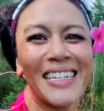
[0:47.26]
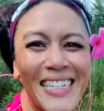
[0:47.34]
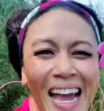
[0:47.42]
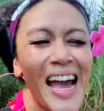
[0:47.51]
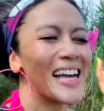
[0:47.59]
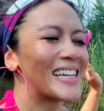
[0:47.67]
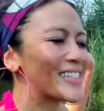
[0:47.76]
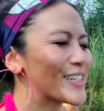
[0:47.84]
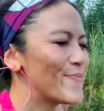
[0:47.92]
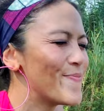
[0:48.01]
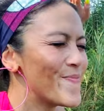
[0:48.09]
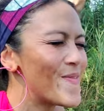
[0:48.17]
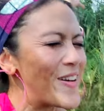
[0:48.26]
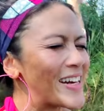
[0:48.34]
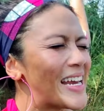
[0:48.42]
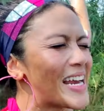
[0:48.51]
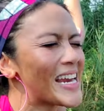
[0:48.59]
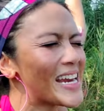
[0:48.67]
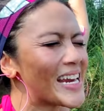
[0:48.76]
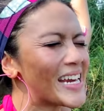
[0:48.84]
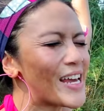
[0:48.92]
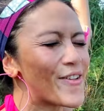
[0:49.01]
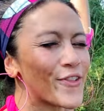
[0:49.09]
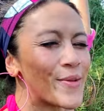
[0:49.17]
Yeah, good morning
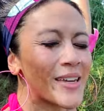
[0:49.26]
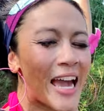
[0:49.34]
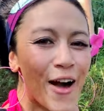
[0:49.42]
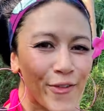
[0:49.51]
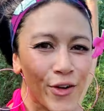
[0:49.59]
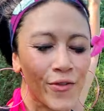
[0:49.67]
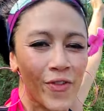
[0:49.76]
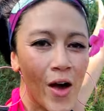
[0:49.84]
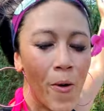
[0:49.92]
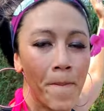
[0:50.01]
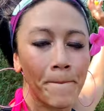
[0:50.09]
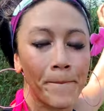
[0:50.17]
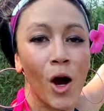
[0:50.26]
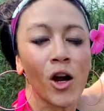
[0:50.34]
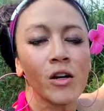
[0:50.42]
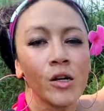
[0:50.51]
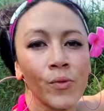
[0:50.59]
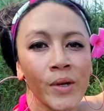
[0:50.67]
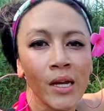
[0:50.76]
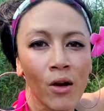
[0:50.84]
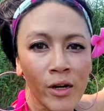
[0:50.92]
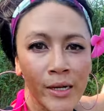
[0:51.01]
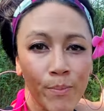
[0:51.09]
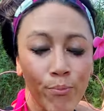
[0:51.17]
from Calvert Vaux Park. We are
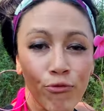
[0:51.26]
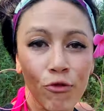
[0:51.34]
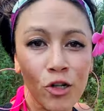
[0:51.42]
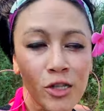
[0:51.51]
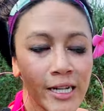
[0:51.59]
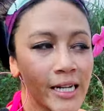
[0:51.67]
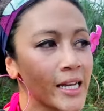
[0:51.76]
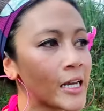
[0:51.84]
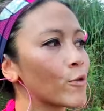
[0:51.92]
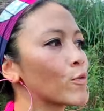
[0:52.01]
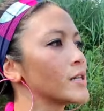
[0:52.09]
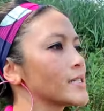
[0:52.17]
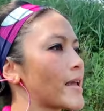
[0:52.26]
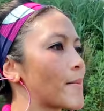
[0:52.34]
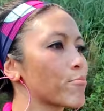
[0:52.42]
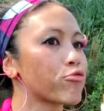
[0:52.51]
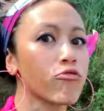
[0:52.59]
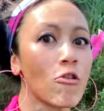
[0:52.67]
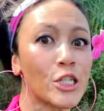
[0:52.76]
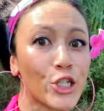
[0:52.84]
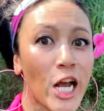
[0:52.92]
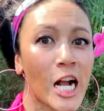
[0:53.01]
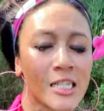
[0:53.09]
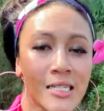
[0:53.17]
in Brooklyn. It was a
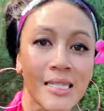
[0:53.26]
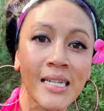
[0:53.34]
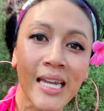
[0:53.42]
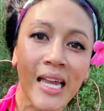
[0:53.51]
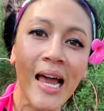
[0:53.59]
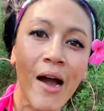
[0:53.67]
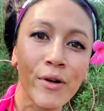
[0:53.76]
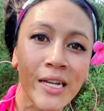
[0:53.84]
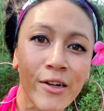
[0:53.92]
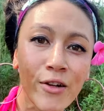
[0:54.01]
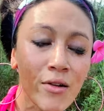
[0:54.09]
project to get out here.